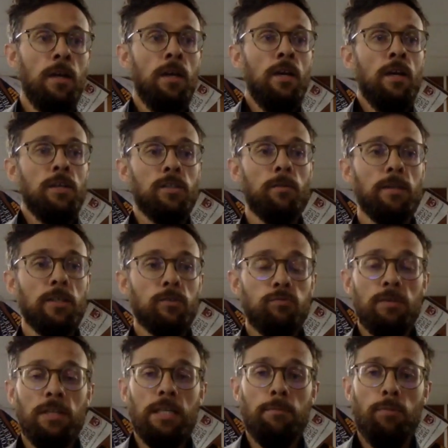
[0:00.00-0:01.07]
Something that's
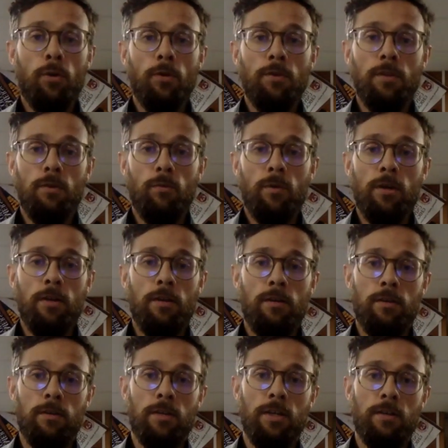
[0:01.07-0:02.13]
really important that we're
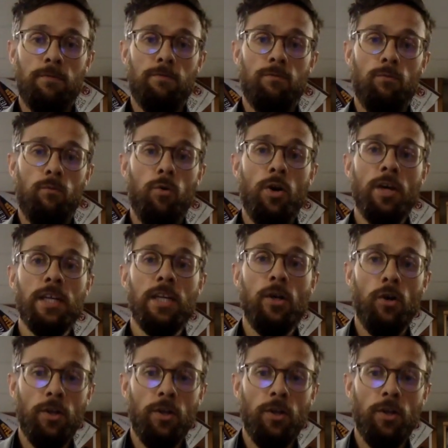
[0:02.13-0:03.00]
kind of working on